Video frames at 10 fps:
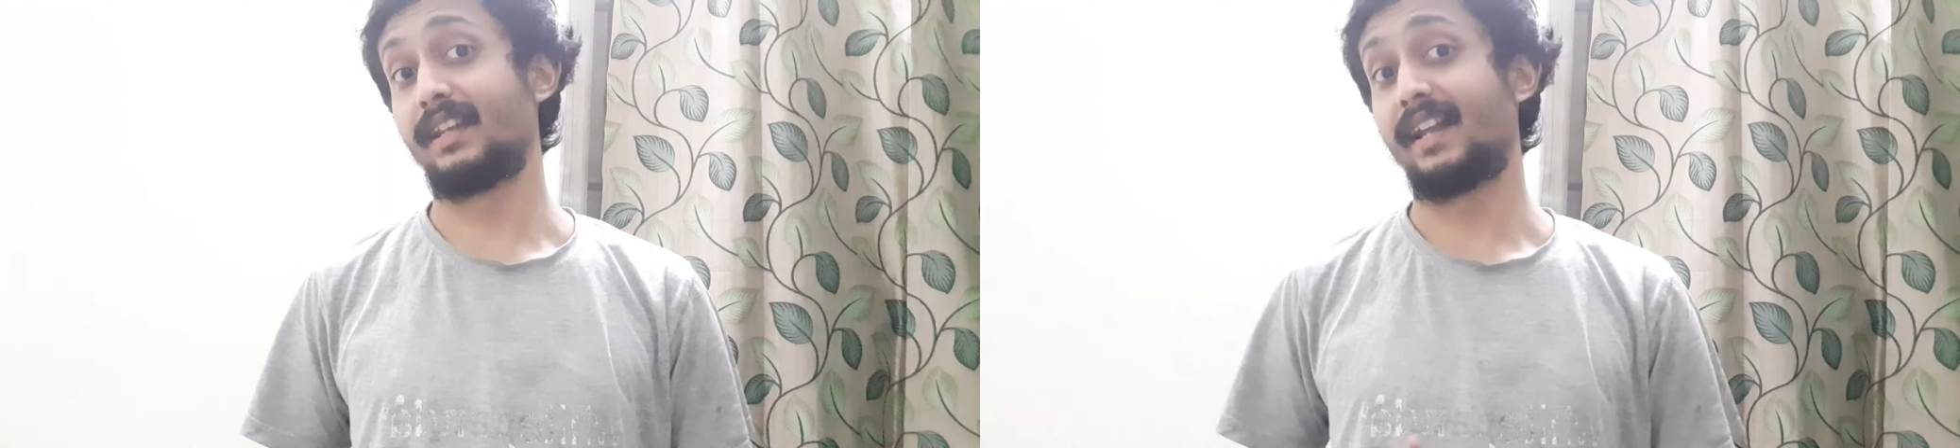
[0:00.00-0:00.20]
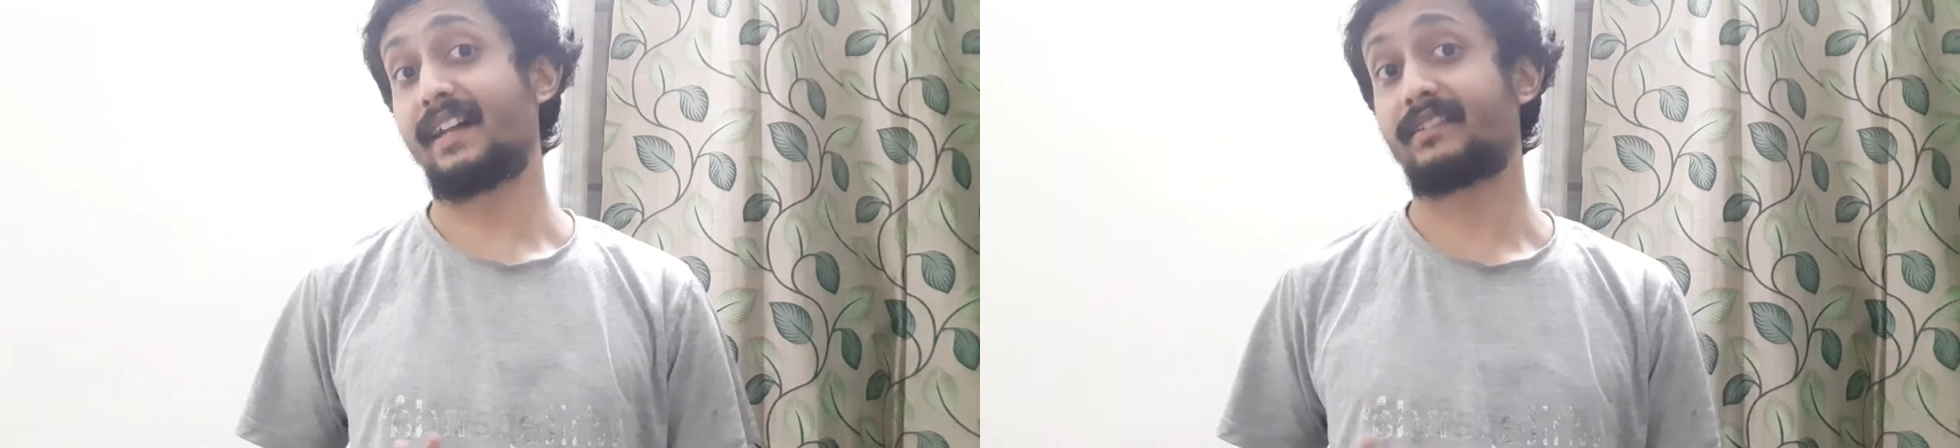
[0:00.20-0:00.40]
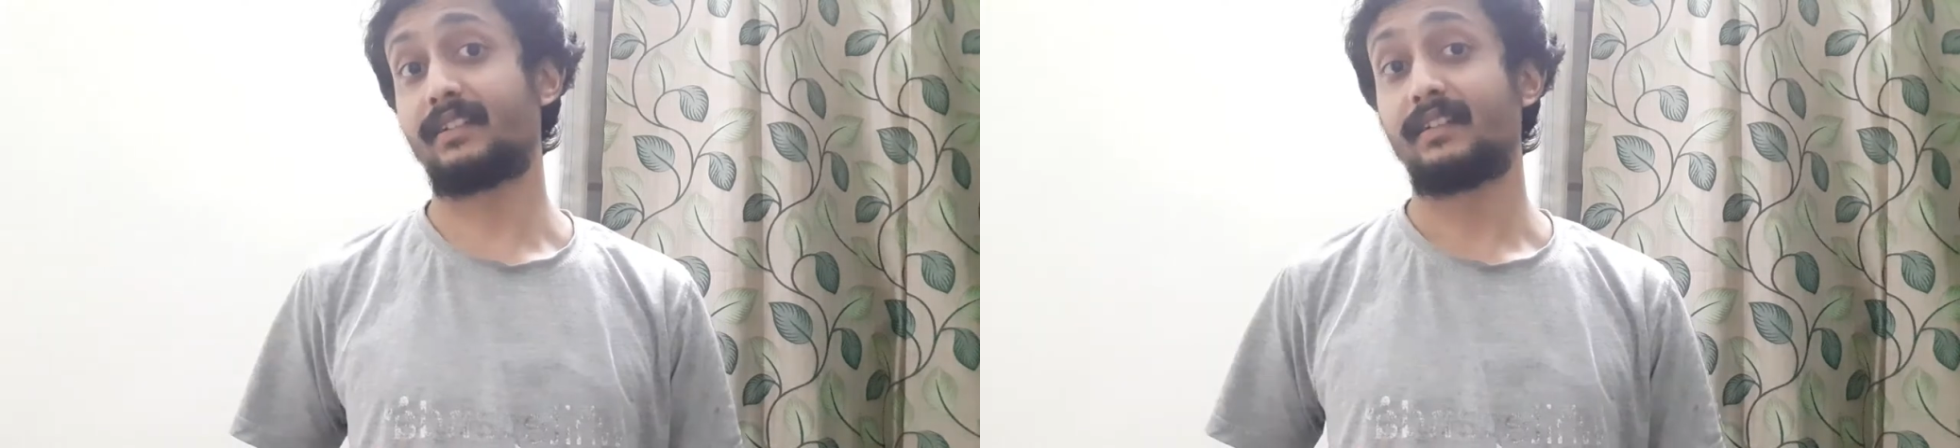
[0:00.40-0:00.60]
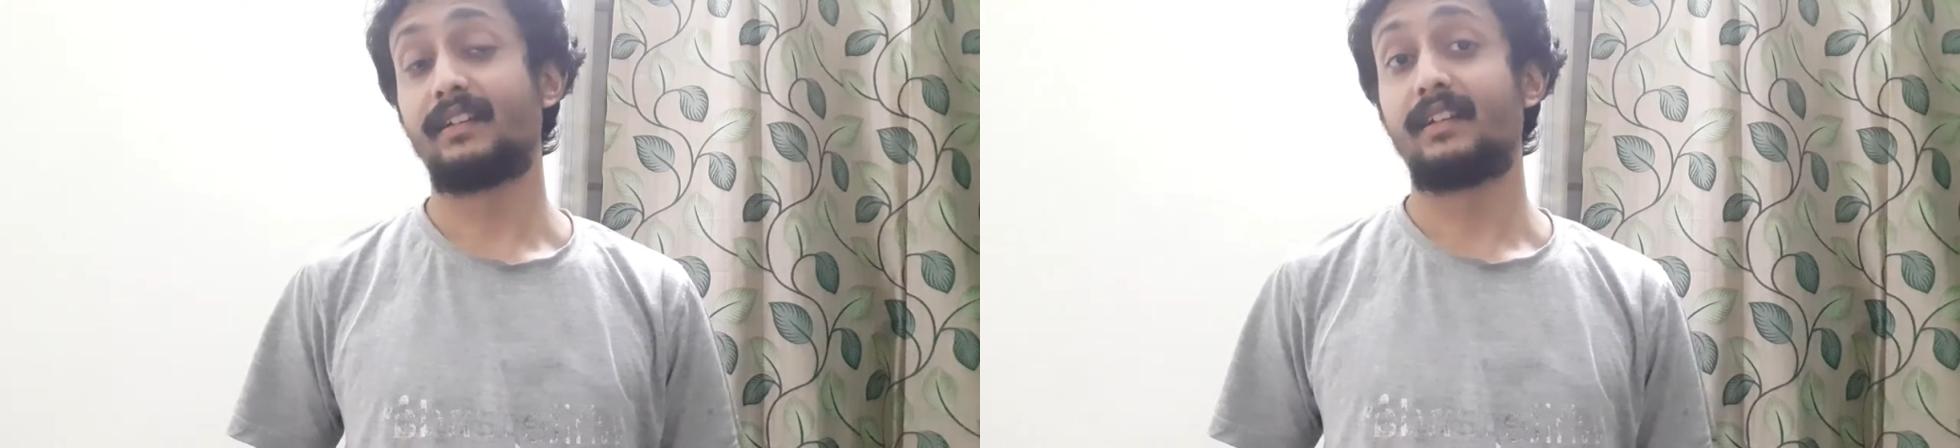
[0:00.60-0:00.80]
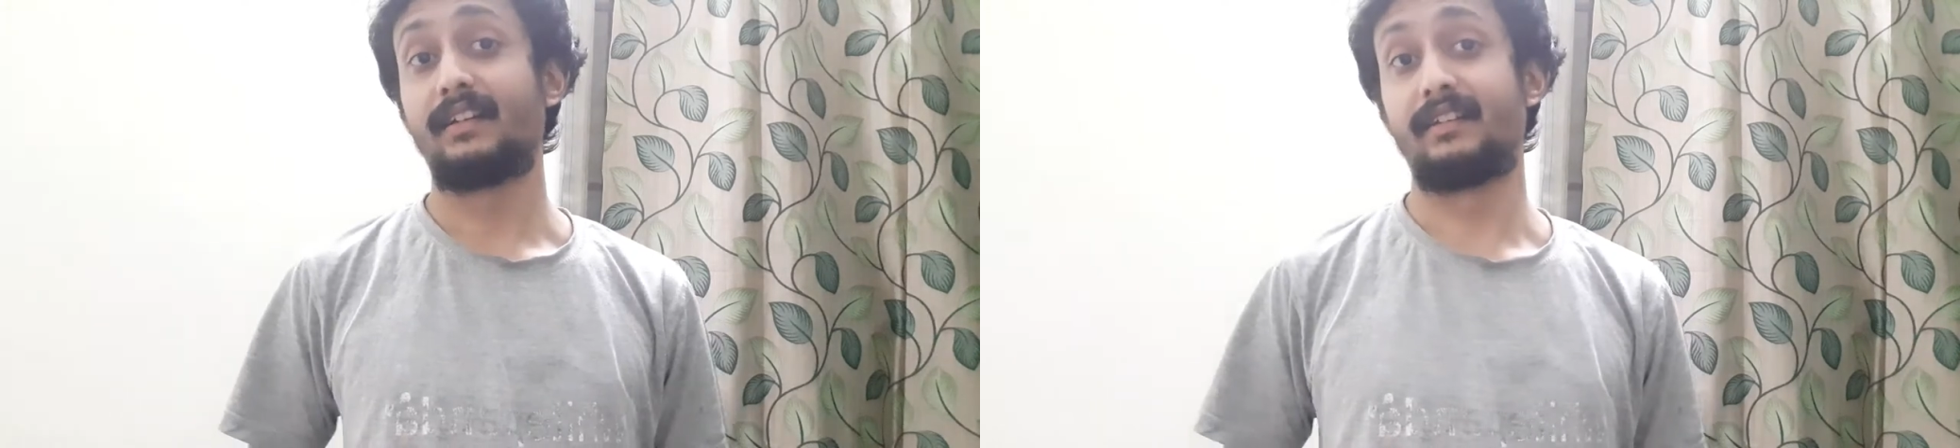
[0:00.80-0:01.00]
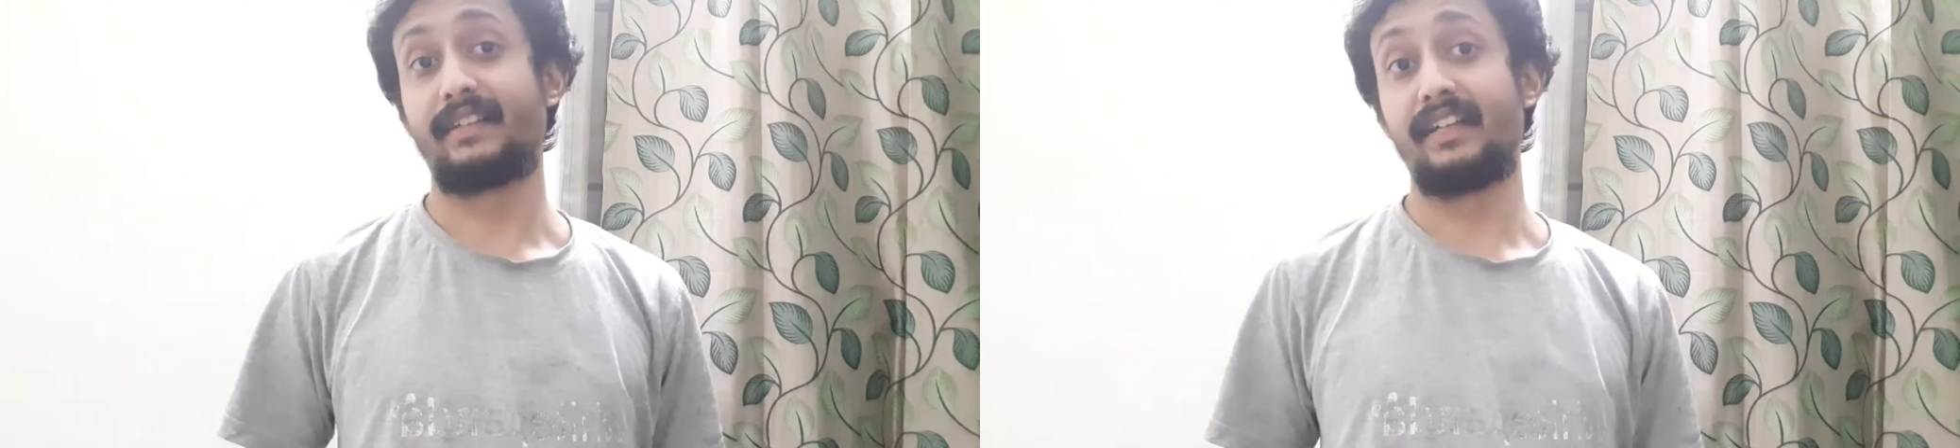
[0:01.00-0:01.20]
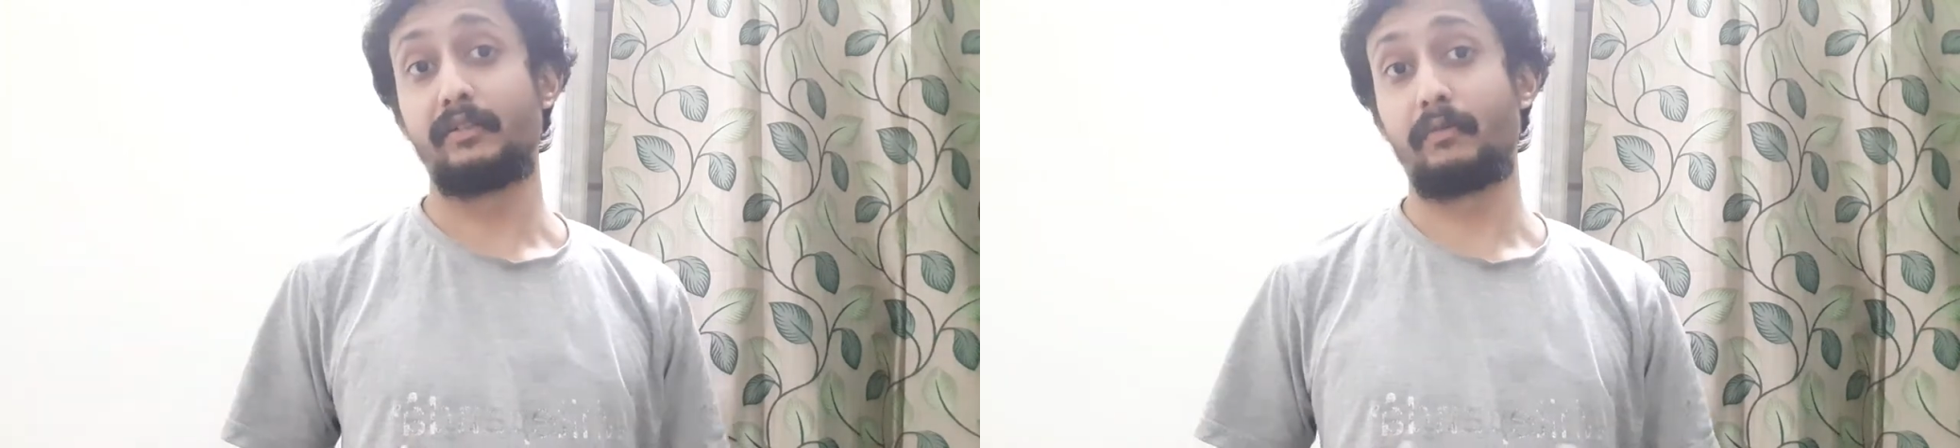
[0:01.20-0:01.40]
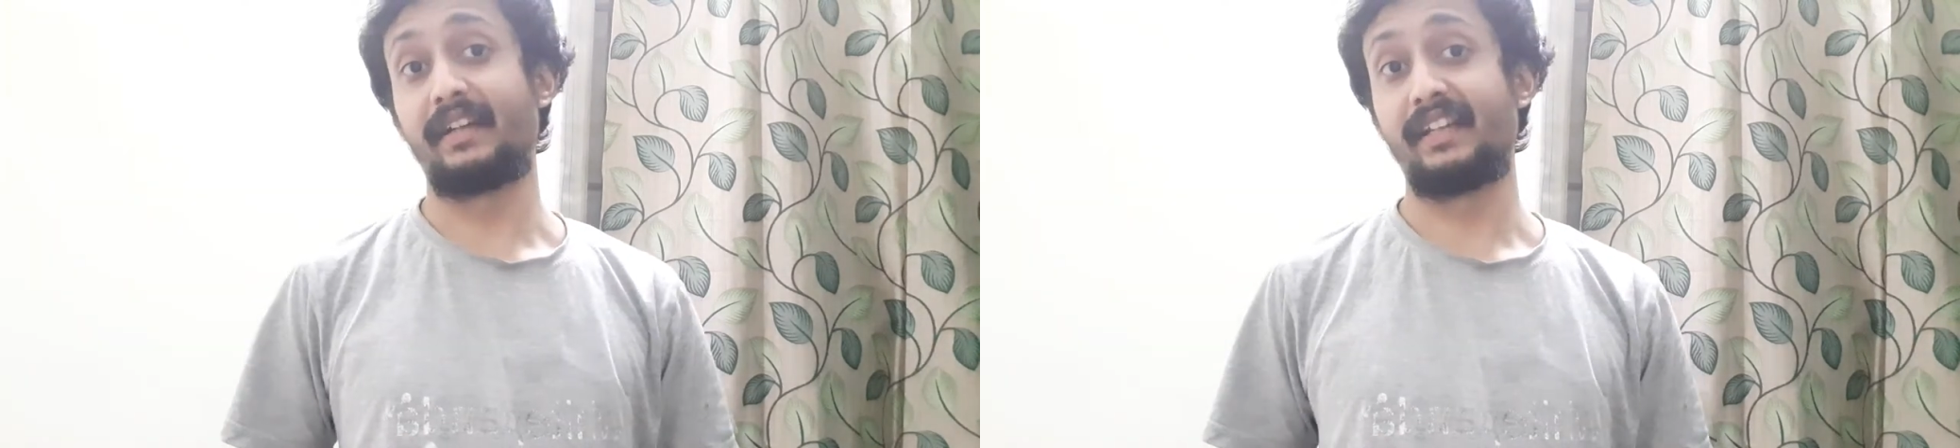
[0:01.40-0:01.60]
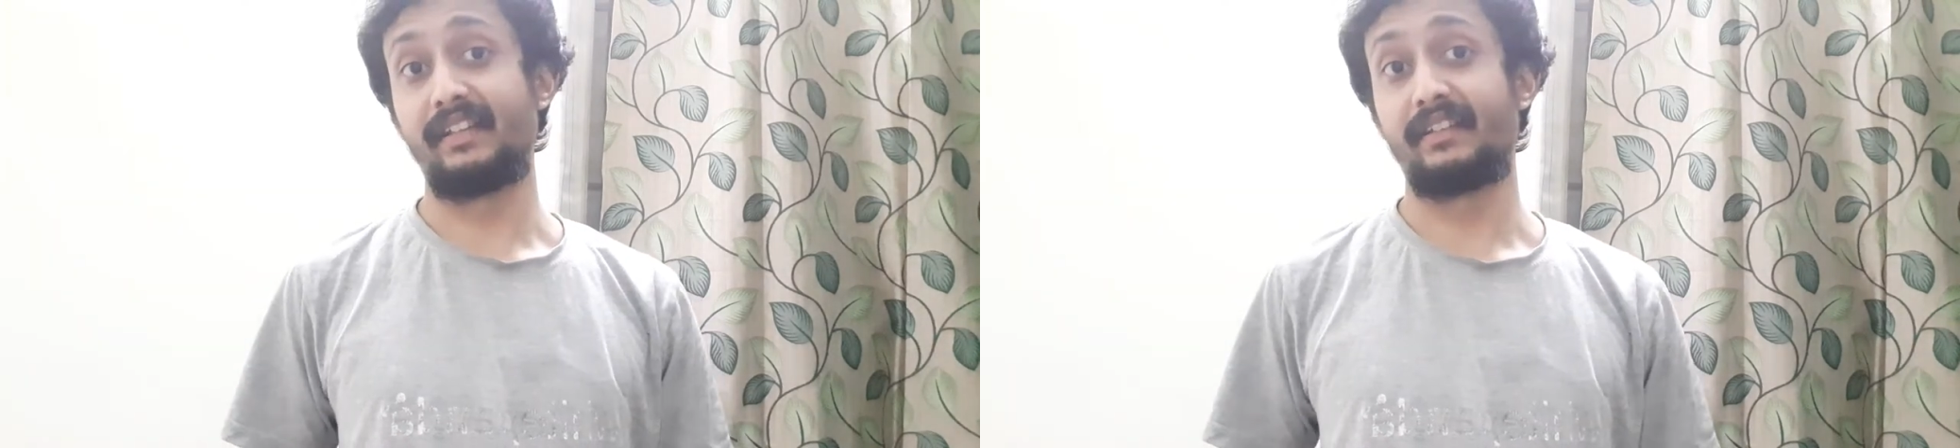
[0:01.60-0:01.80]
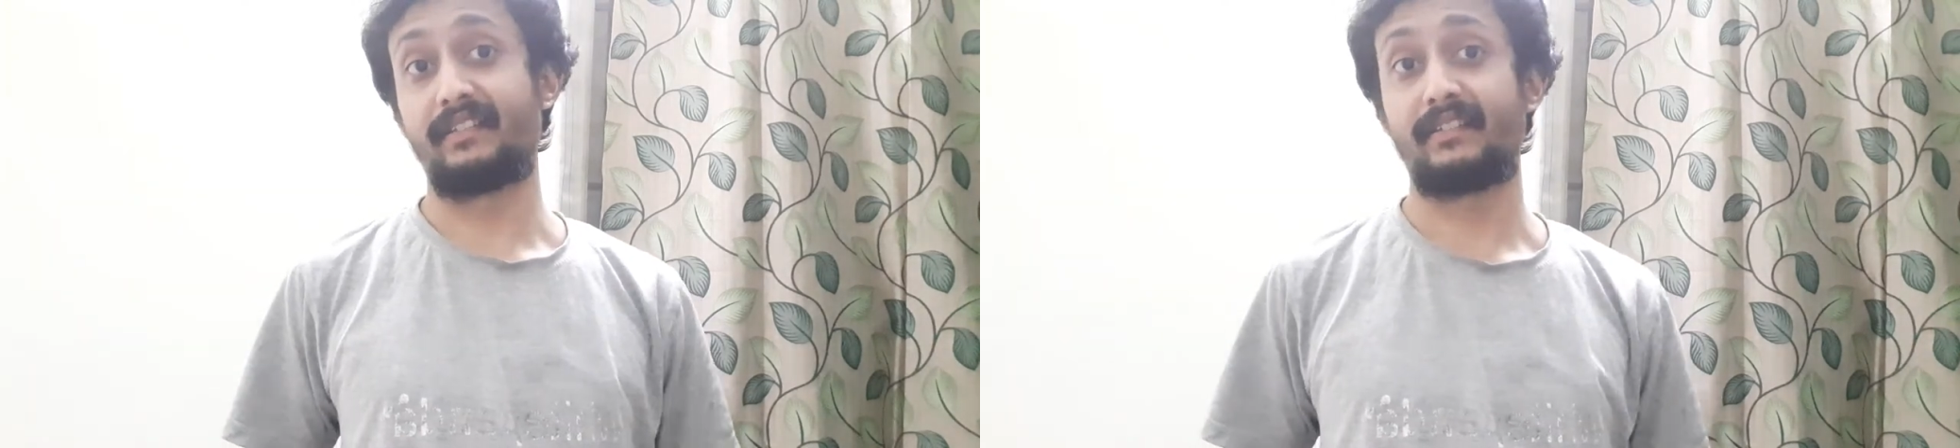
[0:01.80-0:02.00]
the last 10-20
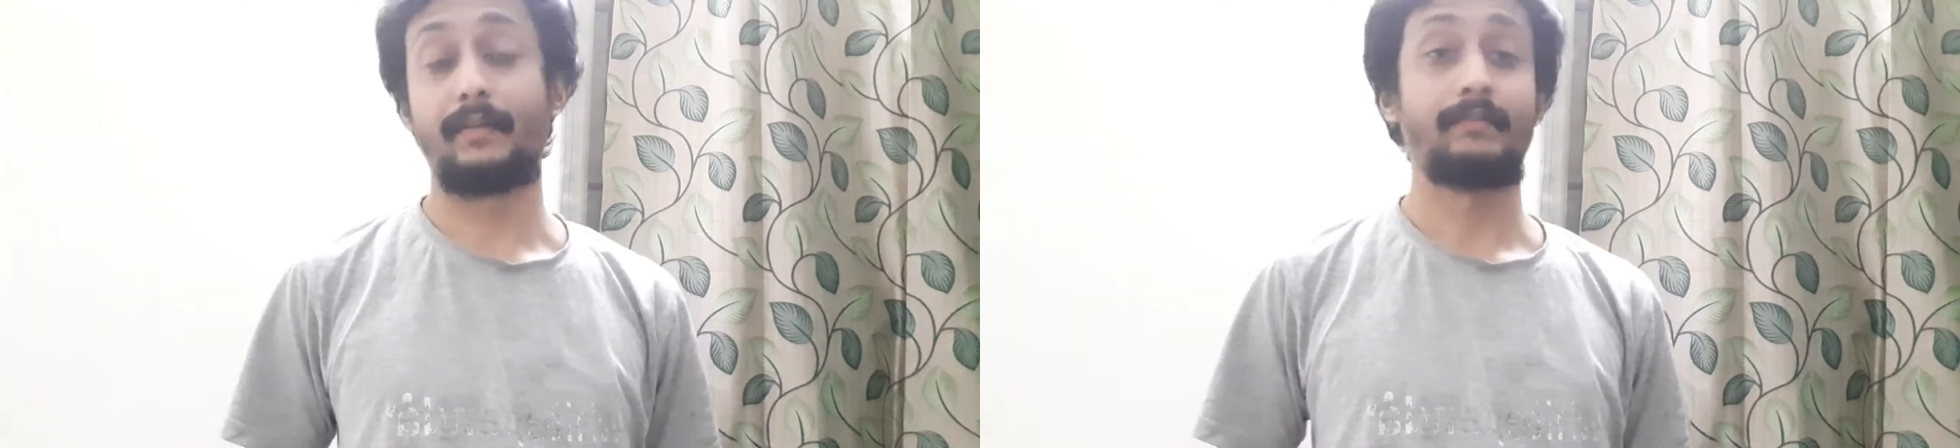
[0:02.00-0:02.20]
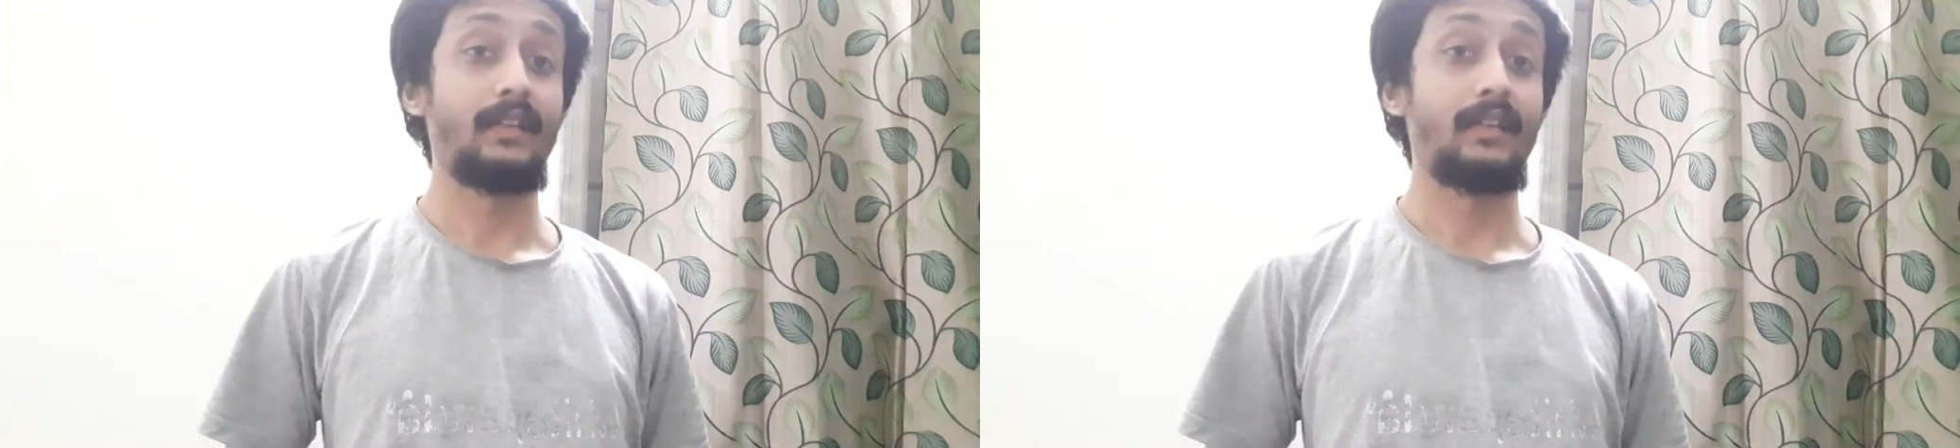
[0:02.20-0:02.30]
years,